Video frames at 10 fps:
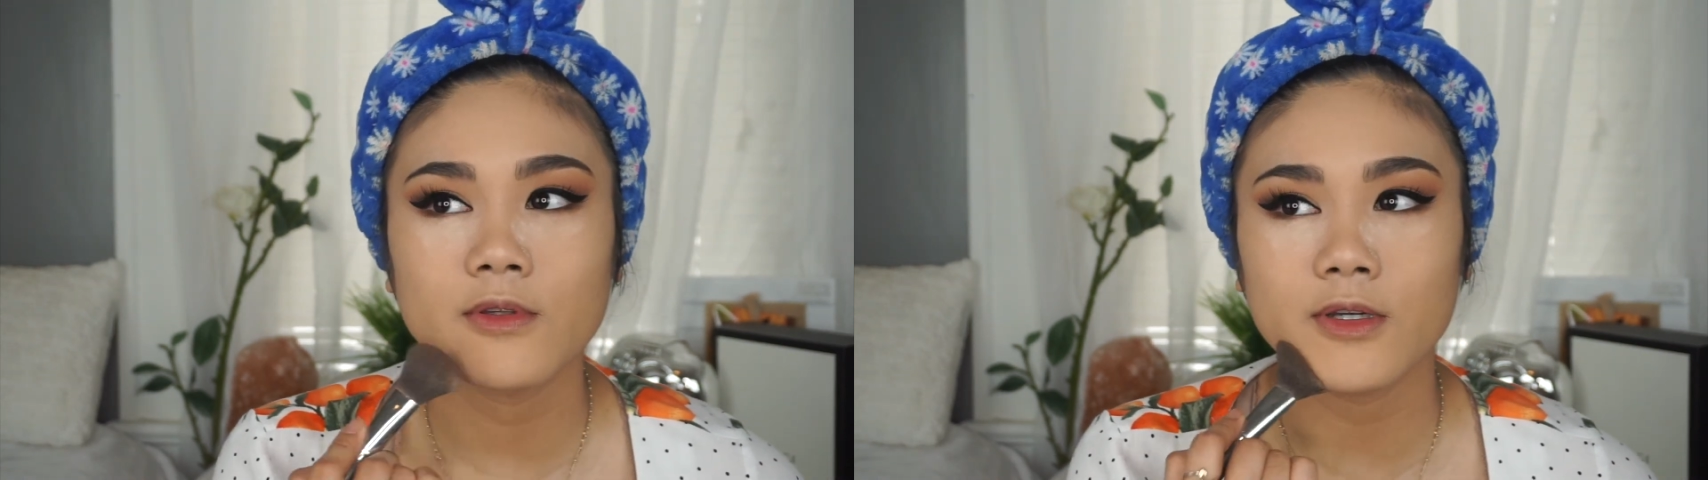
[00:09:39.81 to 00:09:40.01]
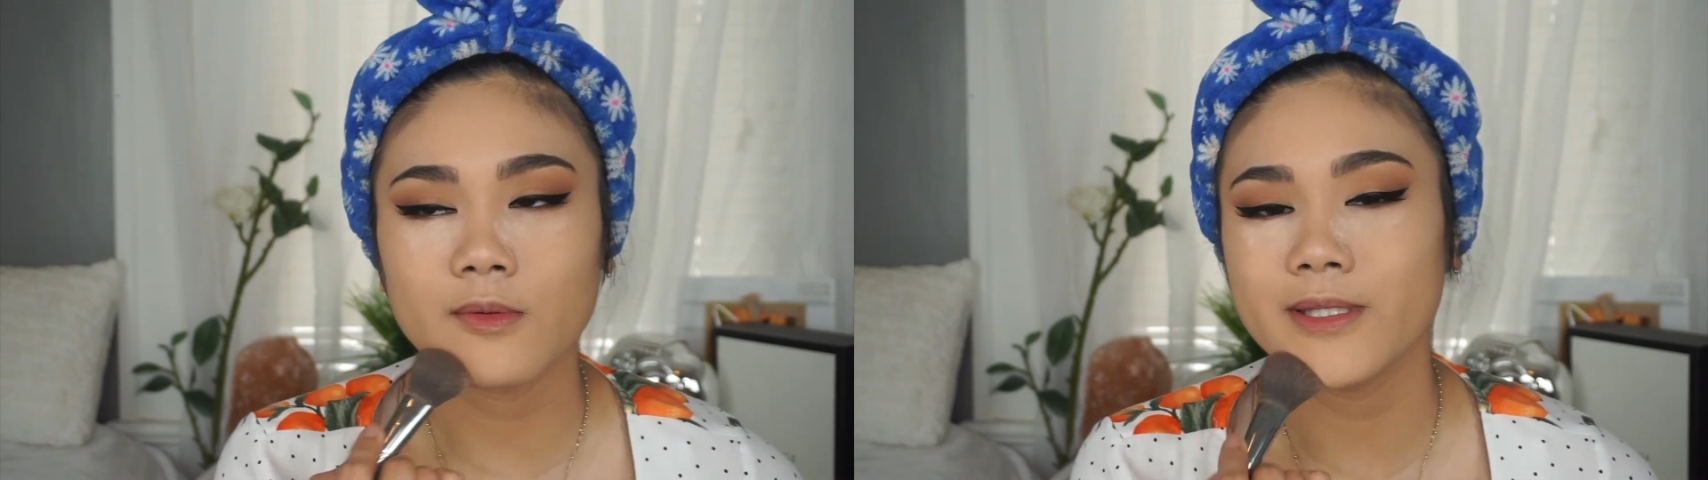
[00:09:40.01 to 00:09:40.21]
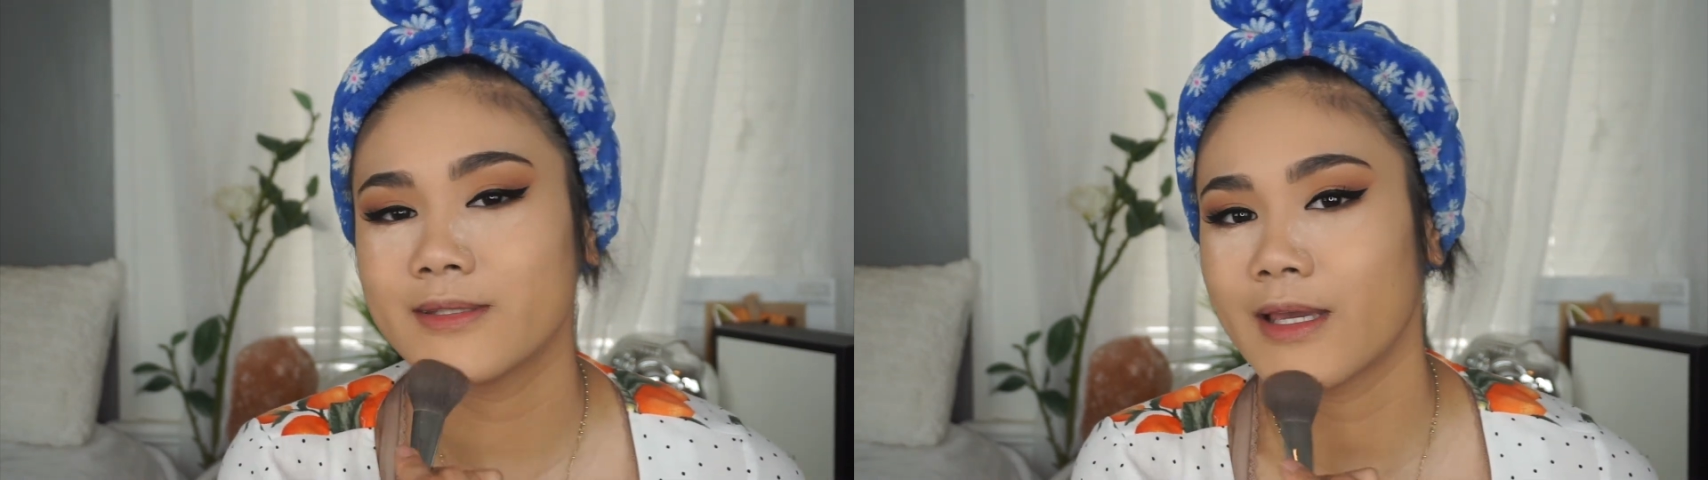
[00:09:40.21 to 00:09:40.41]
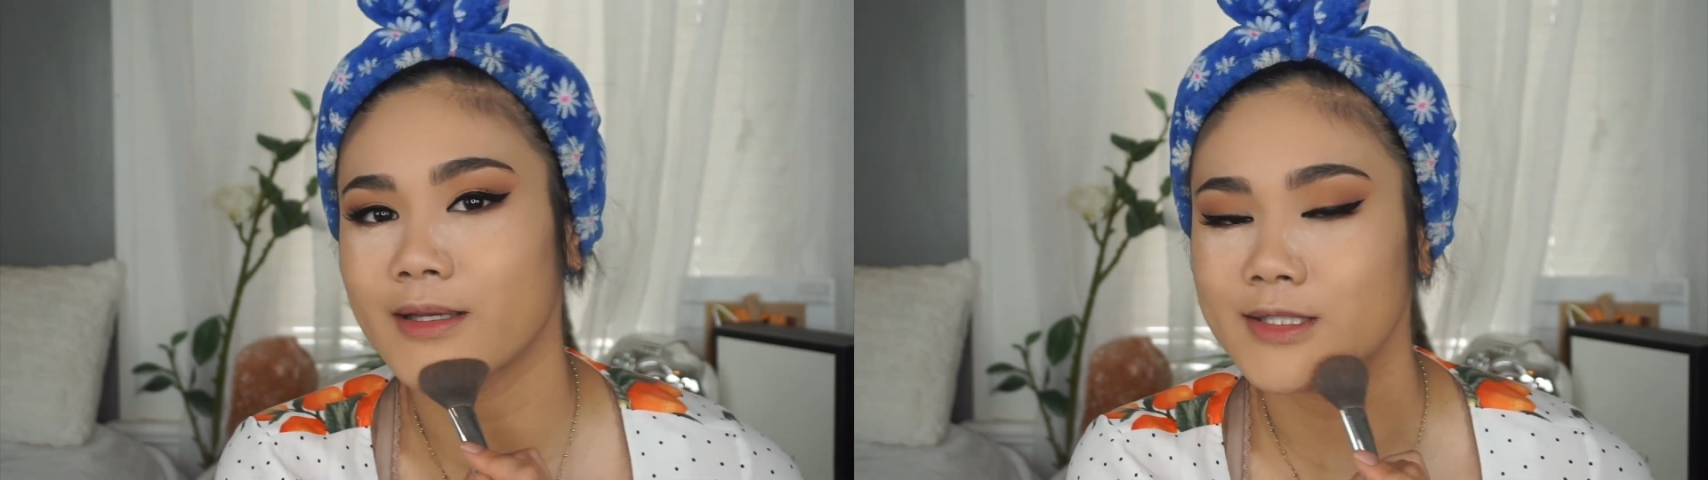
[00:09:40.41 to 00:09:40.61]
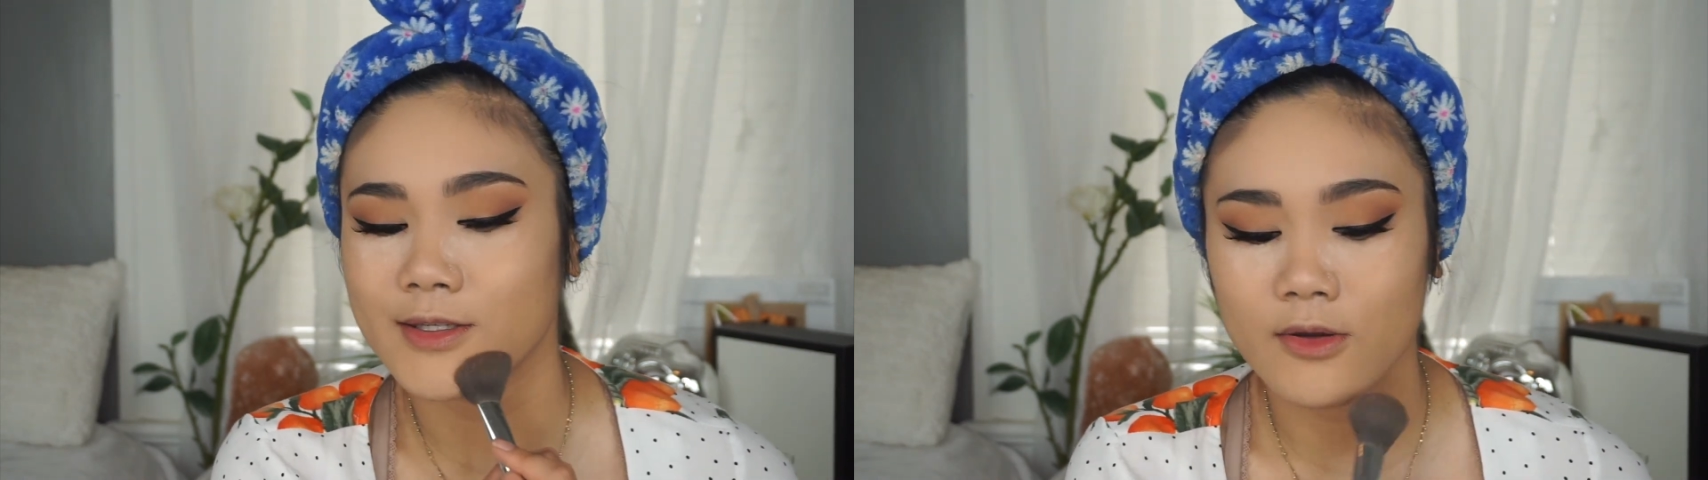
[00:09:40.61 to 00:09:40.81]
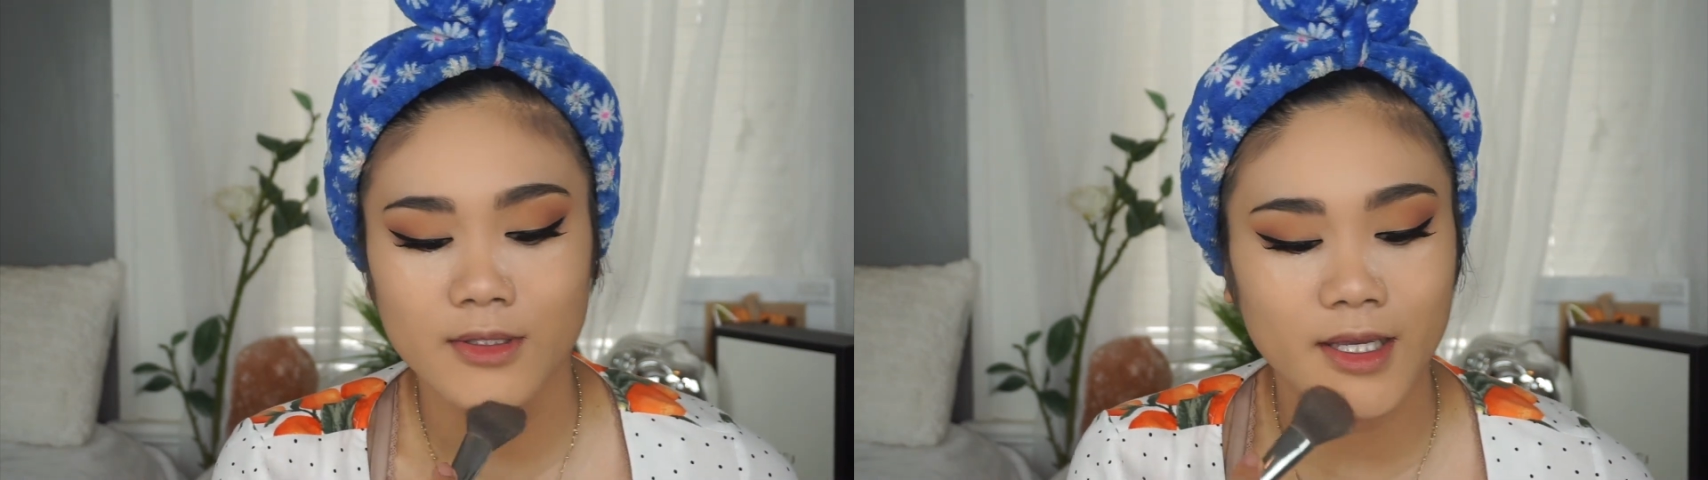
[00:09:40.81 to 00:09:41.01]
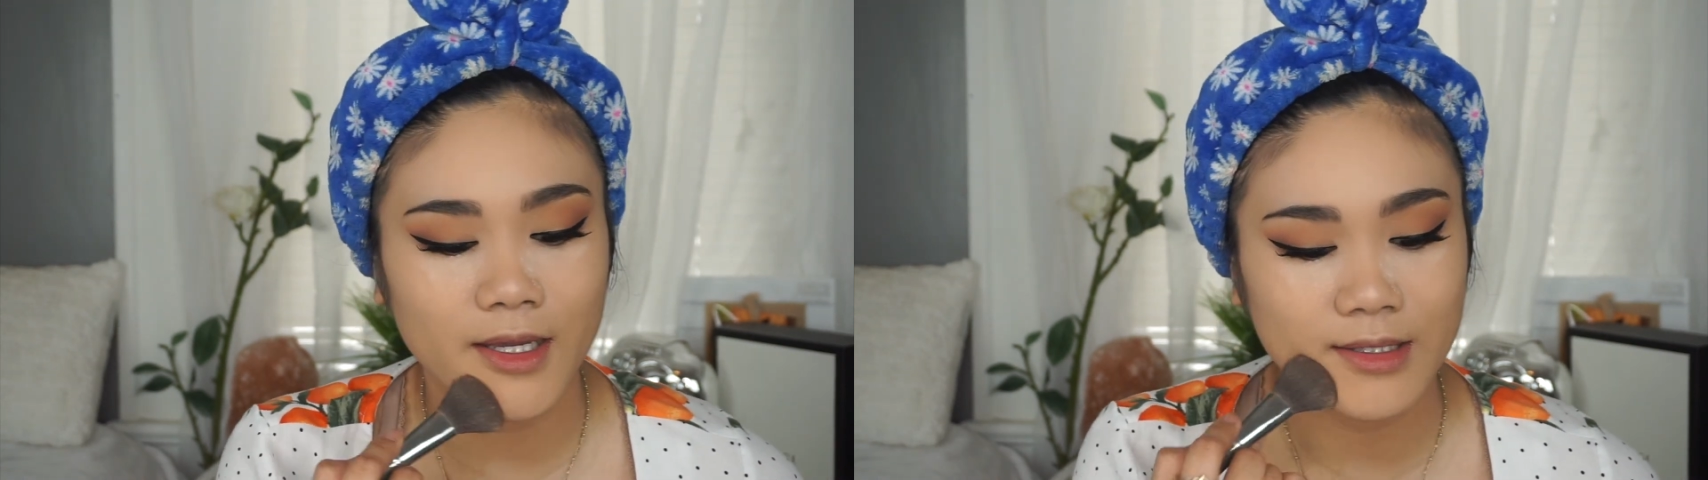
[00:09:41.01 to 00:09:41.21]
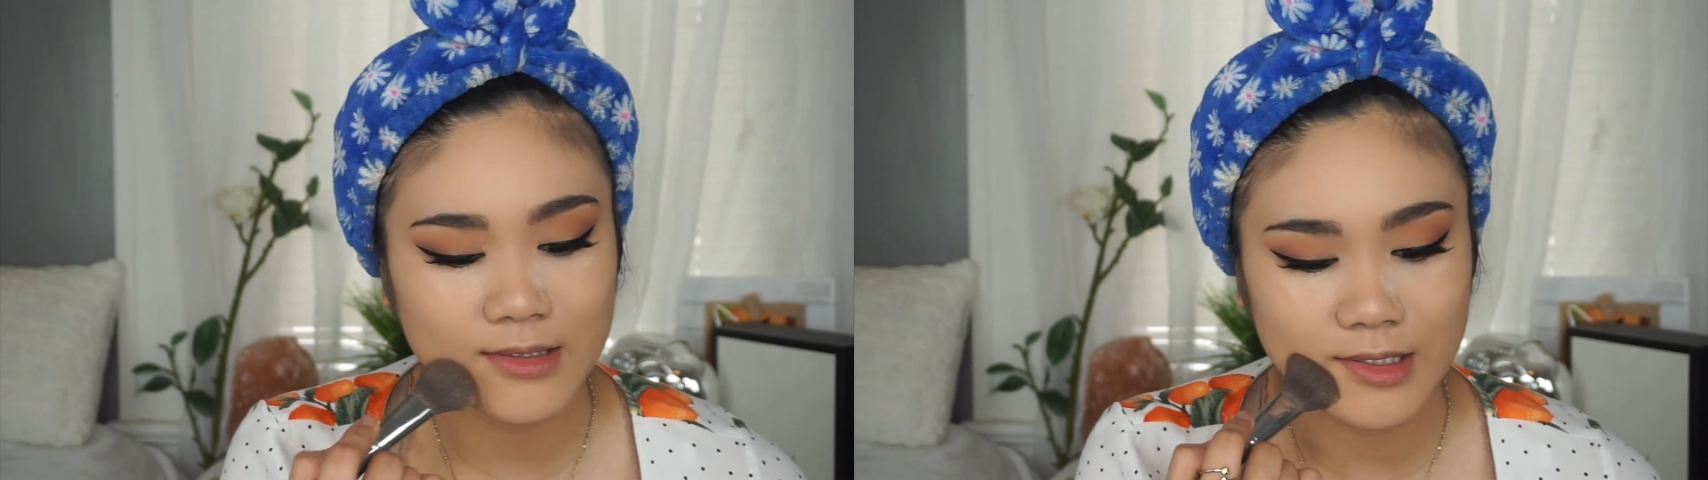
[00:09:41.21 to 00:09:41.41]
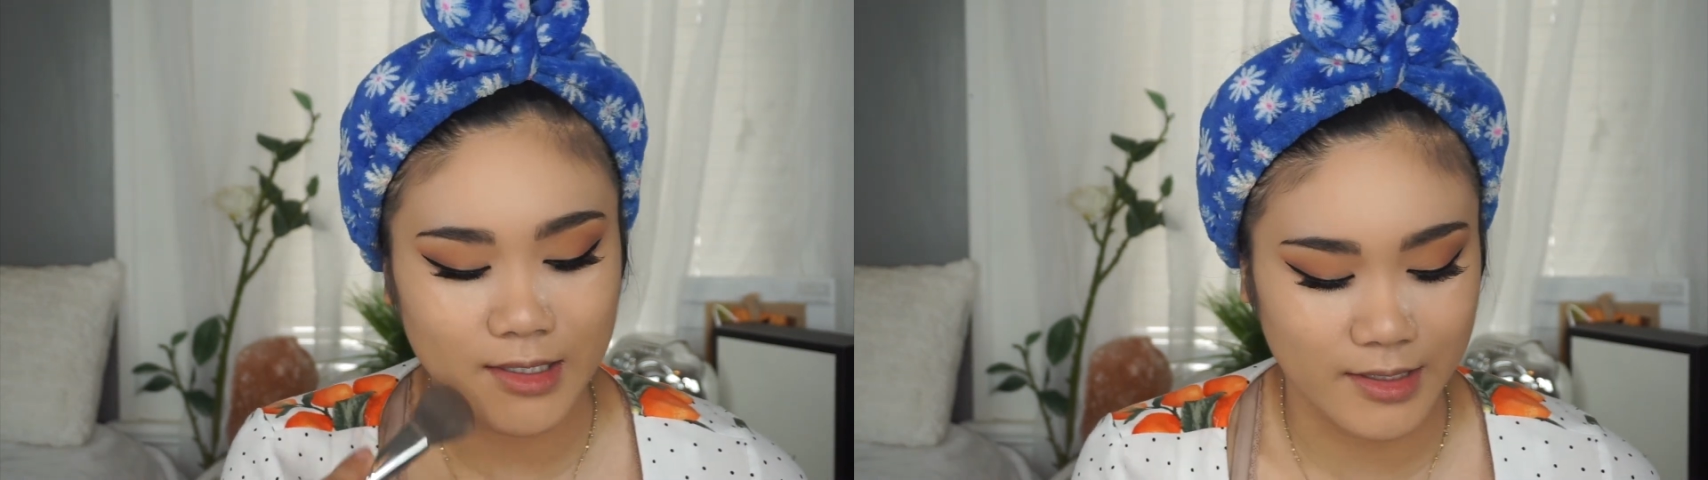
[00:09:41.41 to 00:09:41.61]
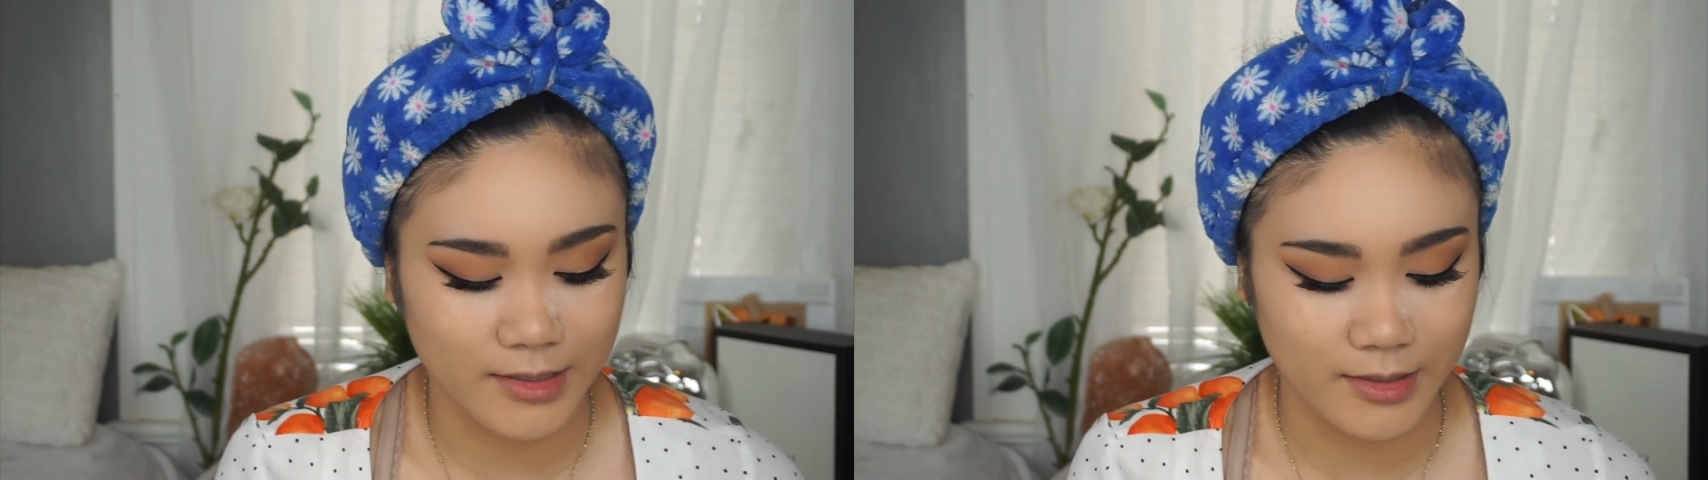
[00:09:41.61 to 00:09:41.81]
you're gonna be dancing all night
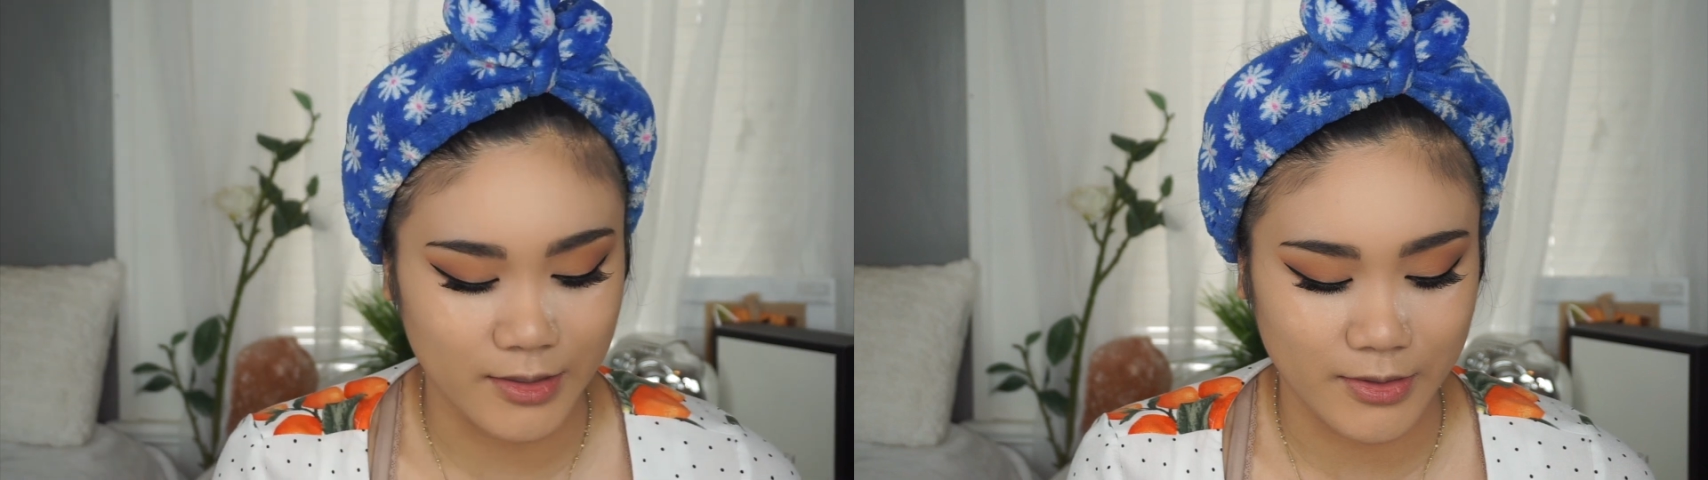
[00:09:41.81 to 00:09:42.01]
and